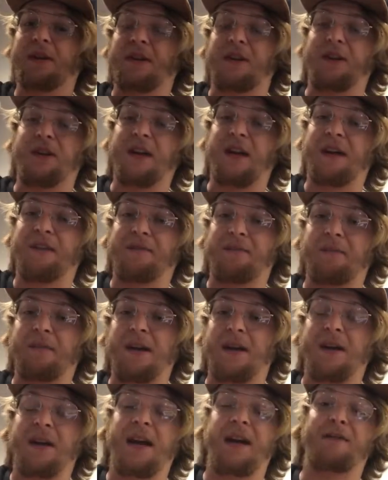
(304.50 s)
and our
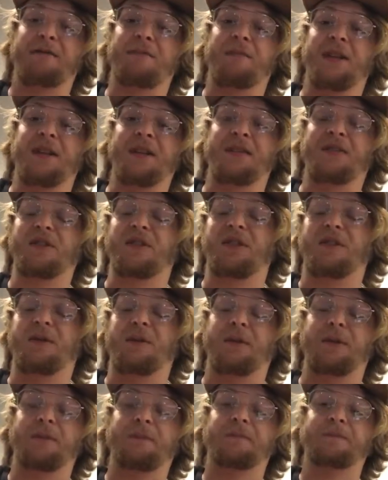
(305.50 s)
F major
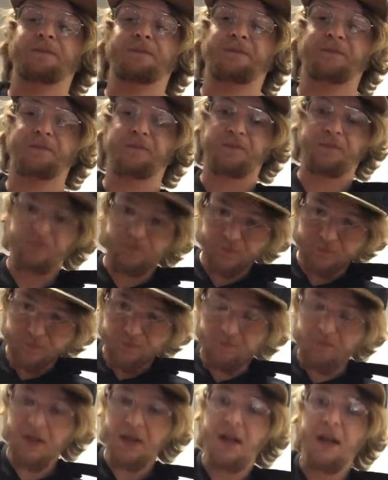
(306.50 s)
chord.
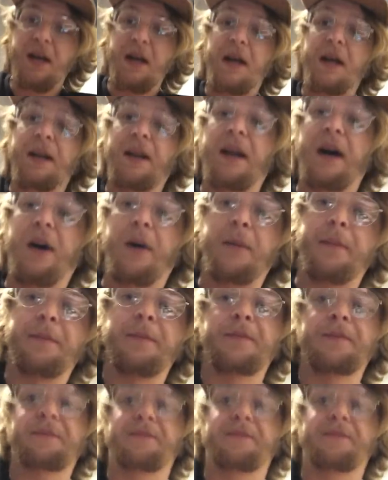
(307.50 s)
Now,